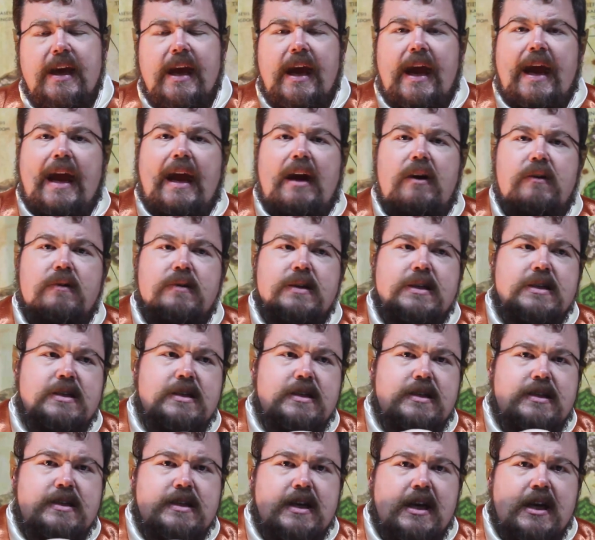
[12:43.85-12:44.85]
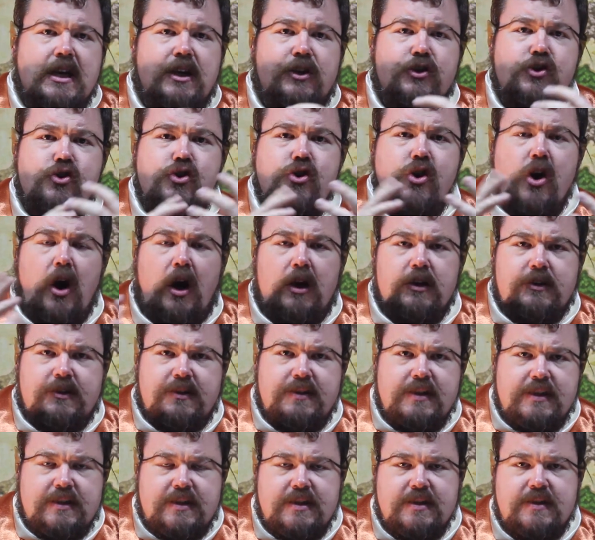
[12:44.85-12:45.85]
How is not
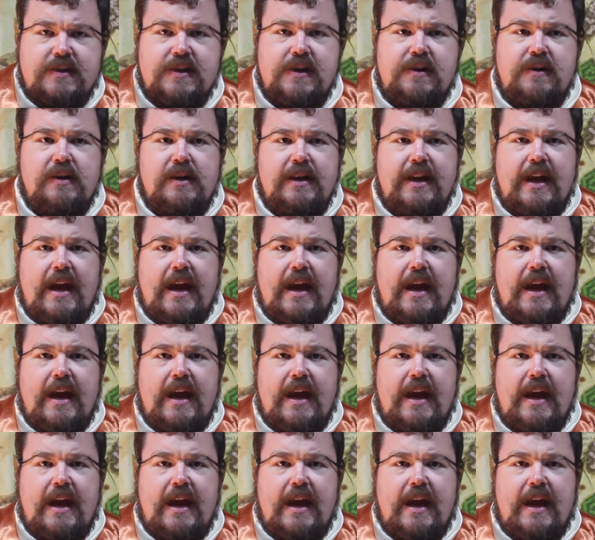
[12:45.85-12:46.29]
necessarily